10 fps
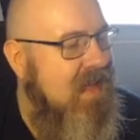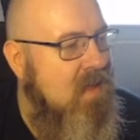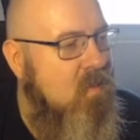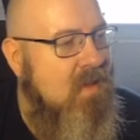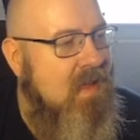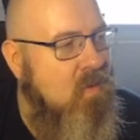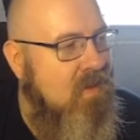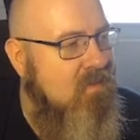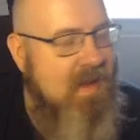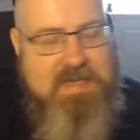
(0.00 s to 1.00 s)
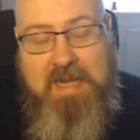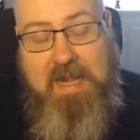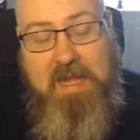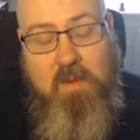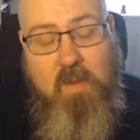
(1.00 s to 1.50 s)
want, all the information in
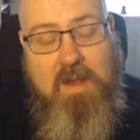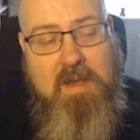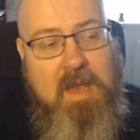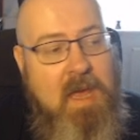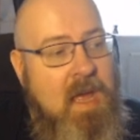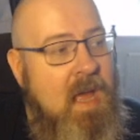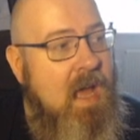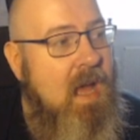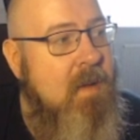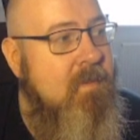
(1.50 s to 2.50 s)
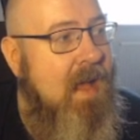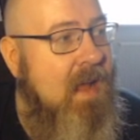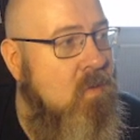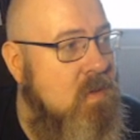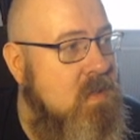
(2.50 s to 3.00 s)
here you want,
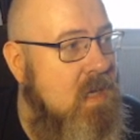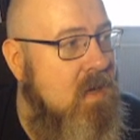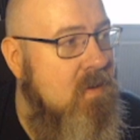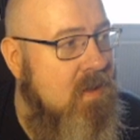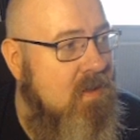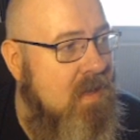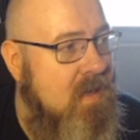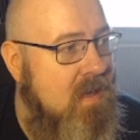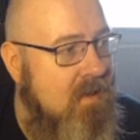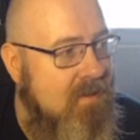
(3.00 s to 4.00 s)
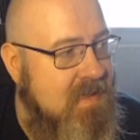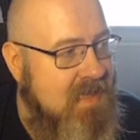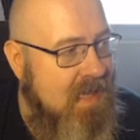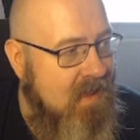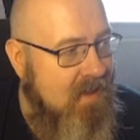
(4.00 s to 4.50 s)
and also you can
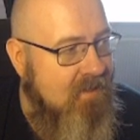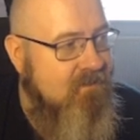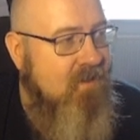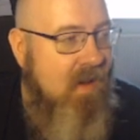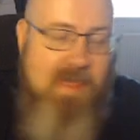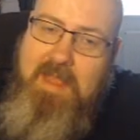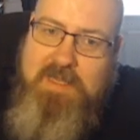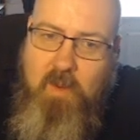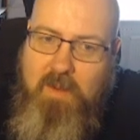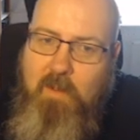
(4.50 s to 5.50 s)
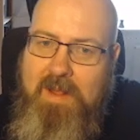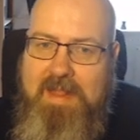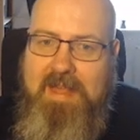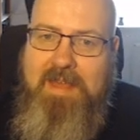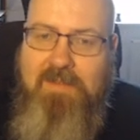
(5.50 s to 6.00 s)
find things quite
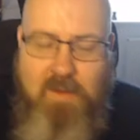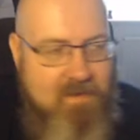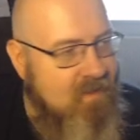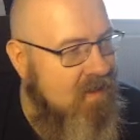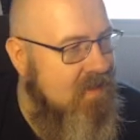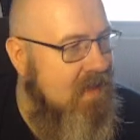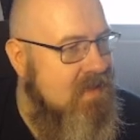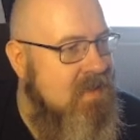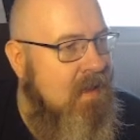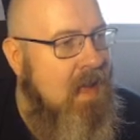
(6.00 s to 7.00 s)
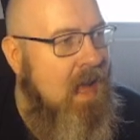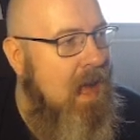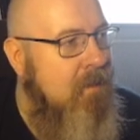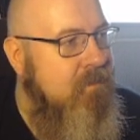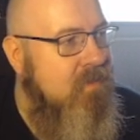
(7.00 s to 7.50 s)
quickly if you want to find things.
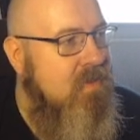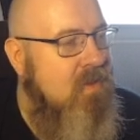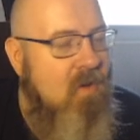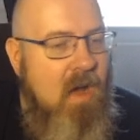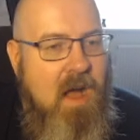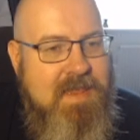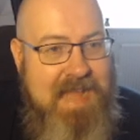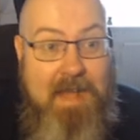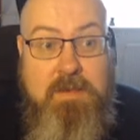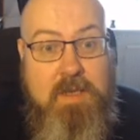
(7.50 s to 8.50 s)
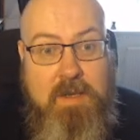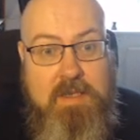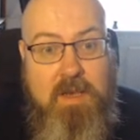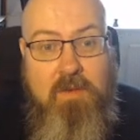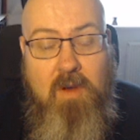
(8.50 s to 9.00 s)
There are downsides
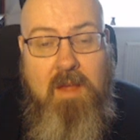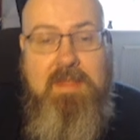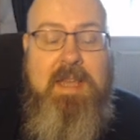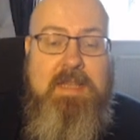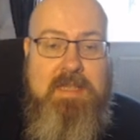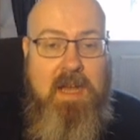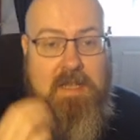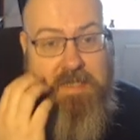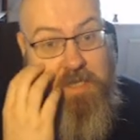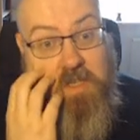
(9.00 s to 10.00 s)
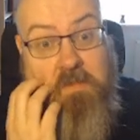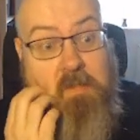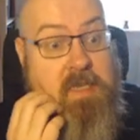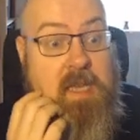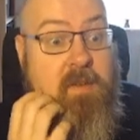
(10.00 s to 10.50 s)
though. There are things that are just
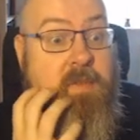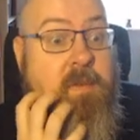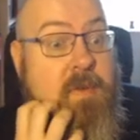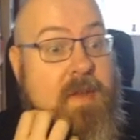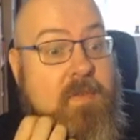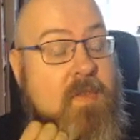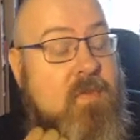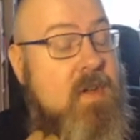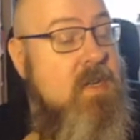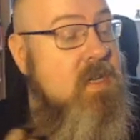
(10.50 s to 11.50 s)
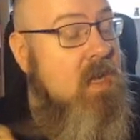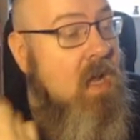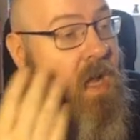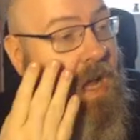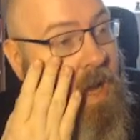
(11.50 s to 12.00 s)
missing from the previous version.
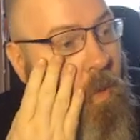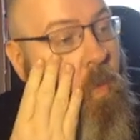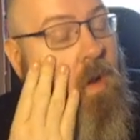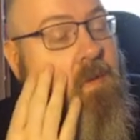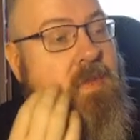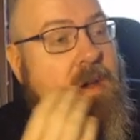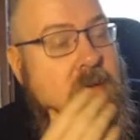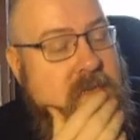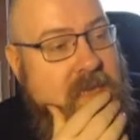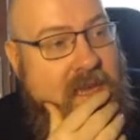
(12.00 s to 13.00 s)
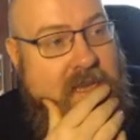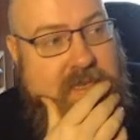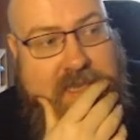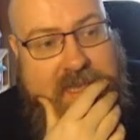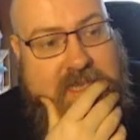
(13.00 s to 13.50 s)
One of those
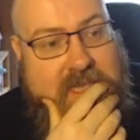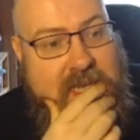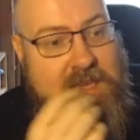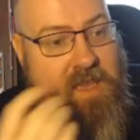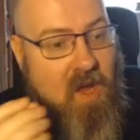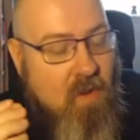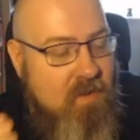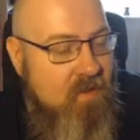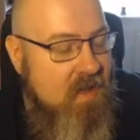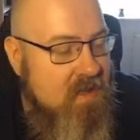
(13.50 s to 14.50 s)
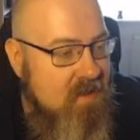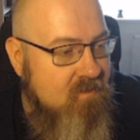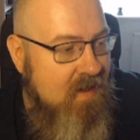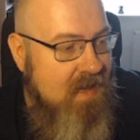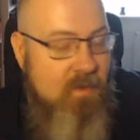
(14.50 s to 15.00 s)
things is that in the old version of
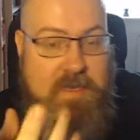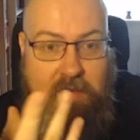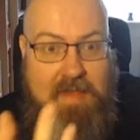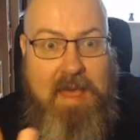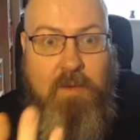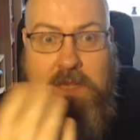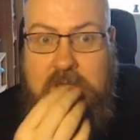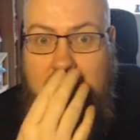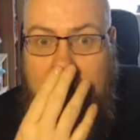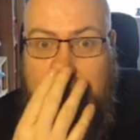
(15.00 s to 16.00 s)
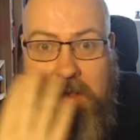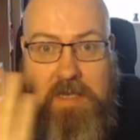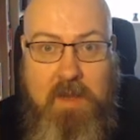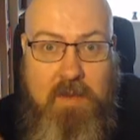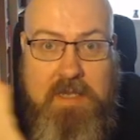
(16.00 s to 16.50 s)
Reader, which I've now installed
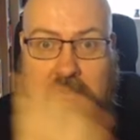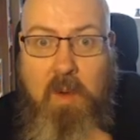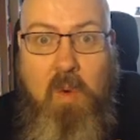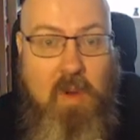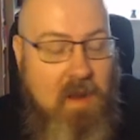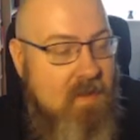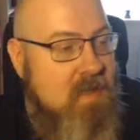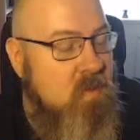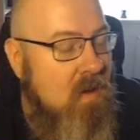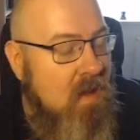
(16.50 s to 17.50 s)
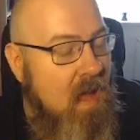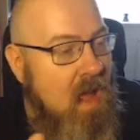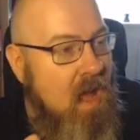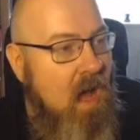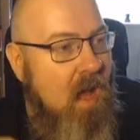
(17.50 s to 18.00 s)
because I wanted to go all on this one,
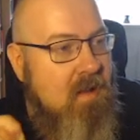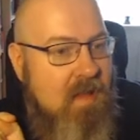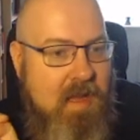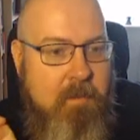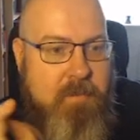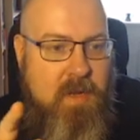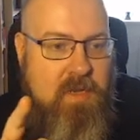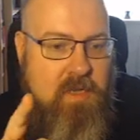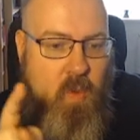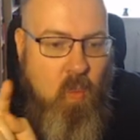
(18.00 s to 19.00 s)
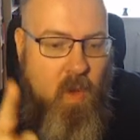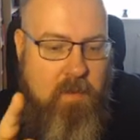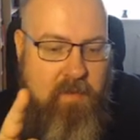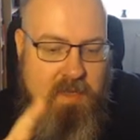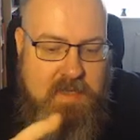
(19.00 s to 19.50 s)
I could click a button to
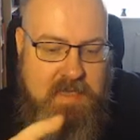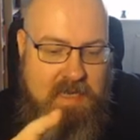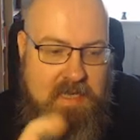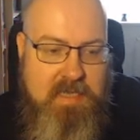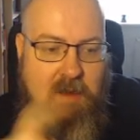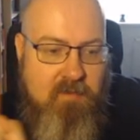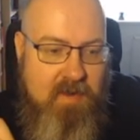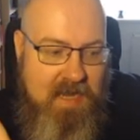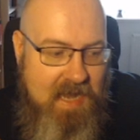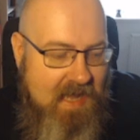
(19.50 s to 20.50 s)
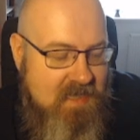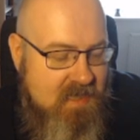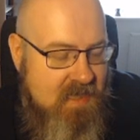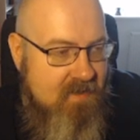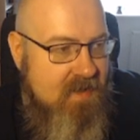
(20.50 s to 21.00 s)
one button, send it to my Read It Later
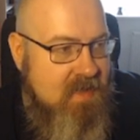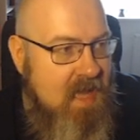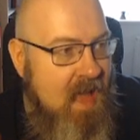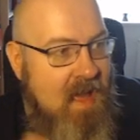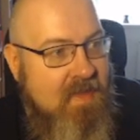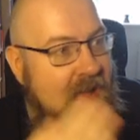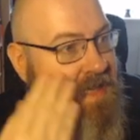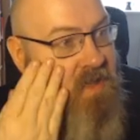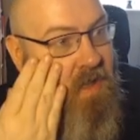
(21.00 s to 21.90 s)
service. That's not